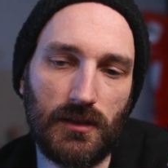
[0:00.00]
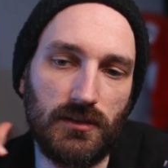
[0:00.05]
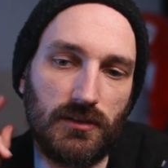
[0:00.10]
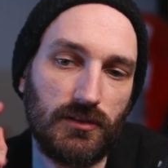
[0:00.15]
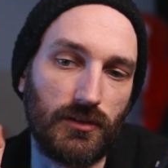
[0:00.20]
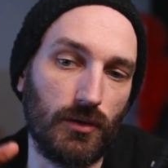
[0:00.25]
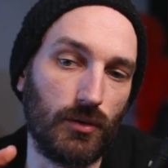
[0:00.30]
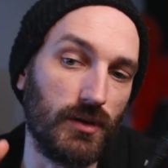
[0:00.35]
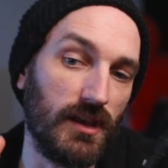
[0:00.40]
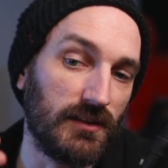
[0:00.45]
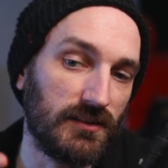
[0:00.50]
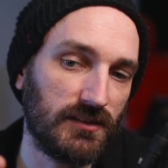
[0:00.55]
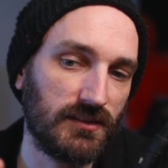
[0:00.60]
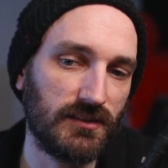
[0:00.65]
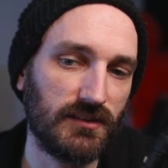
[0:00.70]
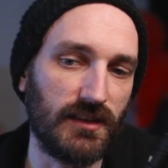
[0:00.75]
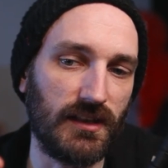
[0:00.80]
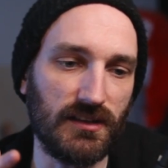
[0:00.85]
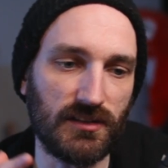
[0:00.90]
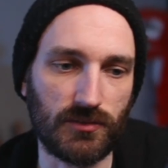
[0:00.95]
So
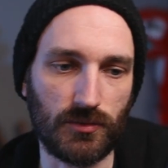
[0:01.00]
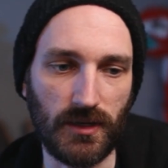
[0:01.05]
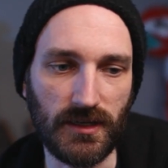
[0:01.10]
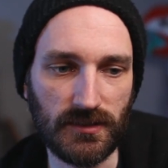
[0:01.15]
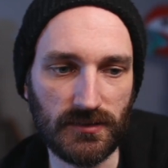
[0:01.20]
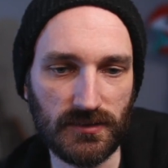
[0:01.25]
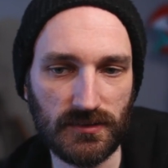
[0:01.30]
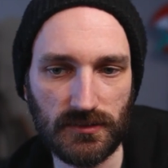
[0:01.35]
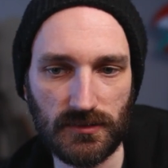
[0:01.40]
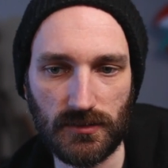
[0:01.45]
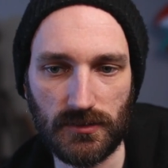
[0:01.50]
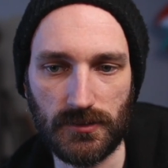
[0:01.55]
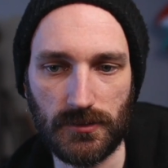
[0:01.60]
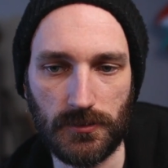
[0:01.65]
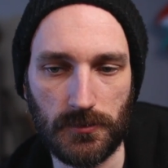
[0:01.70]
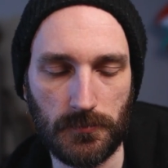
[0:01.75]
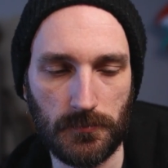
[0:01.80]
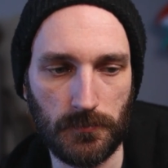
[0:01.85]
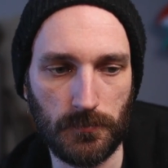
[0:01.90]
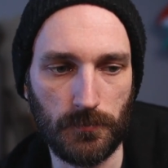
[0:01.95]
yes, that is correct.
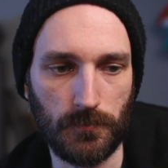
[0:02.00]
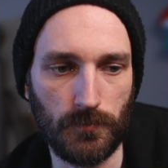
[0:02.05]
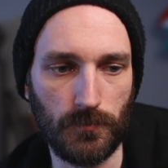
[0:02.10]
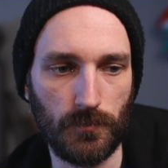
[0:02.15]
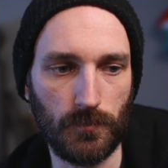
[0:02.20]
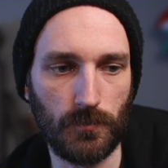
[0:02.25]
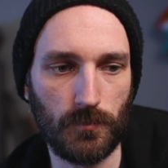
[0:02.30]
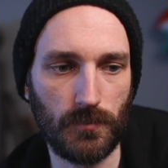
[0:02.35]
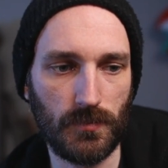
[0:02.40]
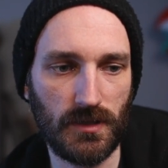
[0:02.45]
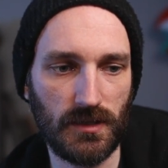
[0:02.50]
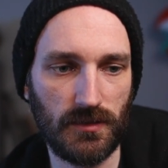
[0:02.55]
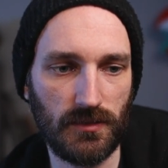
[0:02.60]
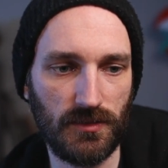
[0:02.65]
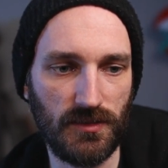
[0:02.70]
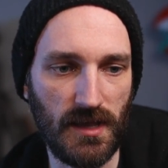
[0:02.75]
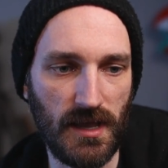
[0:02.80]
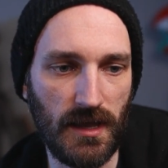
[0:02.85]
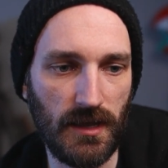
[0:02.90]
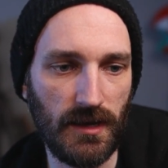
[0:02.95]

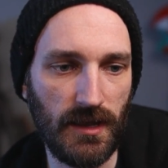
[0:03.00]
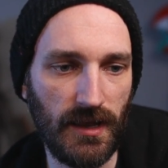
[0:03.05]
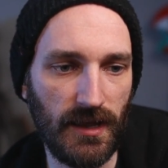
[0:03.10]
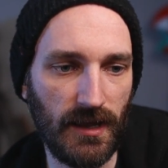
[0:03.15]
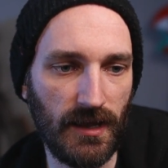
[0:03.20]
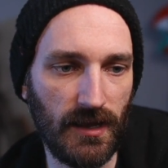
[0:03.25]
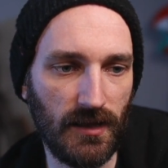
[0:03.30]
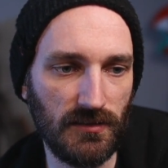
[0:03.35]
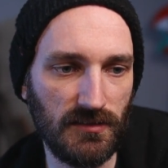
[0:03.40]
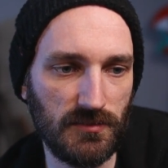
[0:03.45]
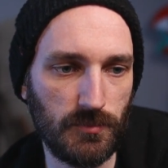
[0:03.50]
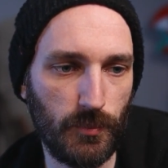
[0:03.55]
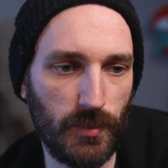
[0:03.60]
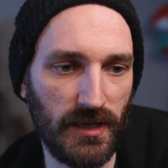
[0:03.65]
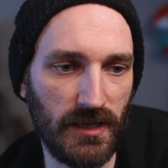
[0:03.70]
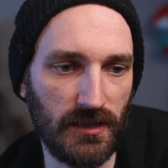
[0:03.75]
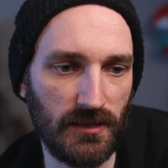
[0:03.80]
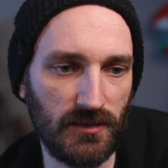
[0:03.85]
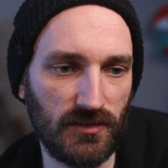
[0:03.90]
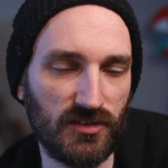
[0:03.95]
That has
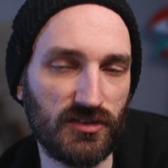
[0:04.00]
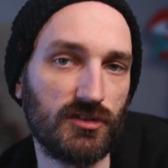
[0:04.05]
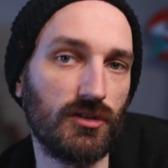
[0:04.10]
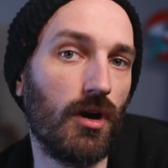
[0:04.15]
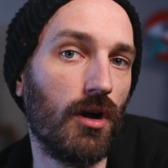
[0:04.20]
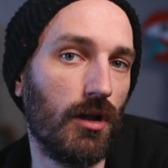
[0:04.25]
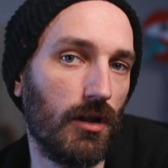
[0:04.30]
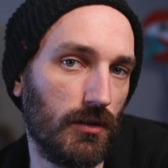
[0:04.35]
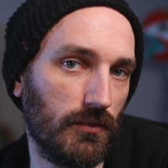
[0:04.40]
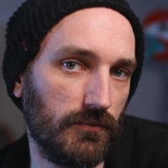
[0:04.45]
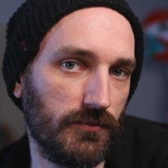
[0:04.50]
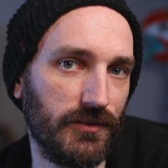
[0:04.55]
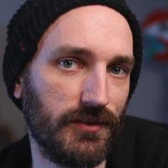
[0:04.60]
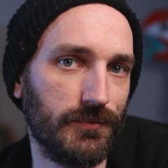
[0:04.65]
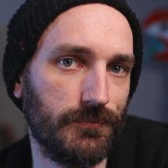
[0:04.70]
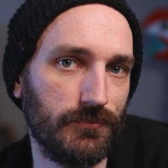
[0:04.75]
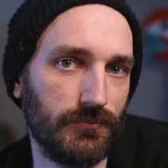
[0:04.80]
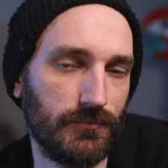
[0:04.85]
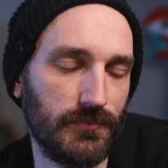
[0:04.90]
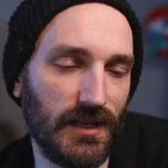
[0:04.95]
been solved
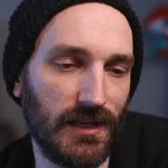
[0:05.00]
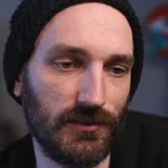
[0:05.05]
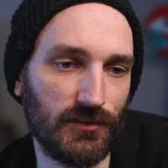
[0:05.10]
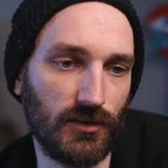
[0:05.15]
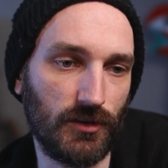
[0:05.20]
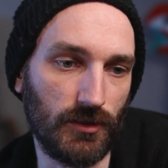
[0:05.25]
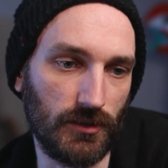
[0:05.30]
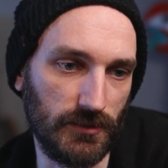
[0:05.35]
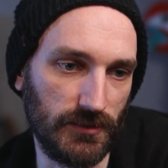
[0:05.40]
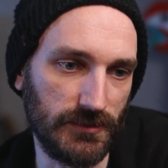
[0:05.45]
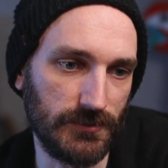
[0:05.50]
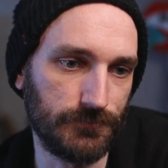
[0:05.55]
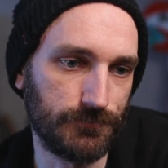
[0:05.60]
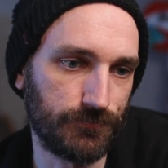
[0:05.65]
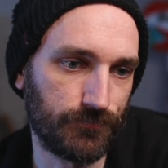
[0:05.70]
internally.